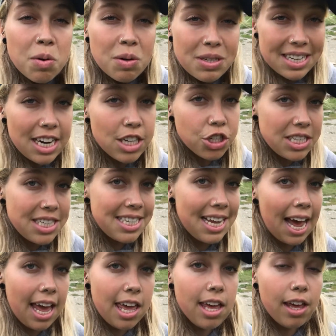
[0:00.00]
was actually
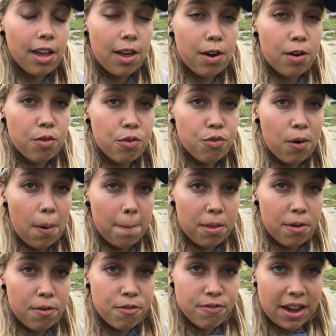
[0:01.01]
taken
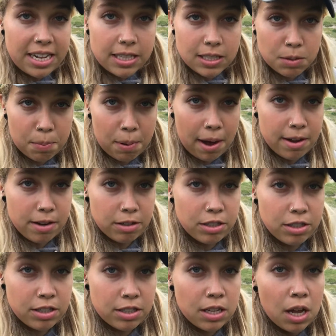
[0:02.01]
from the fence
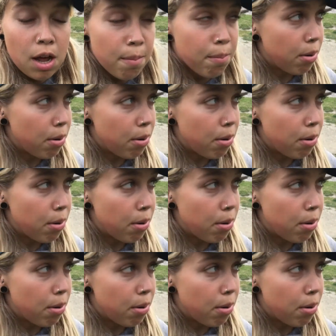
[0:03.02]
posts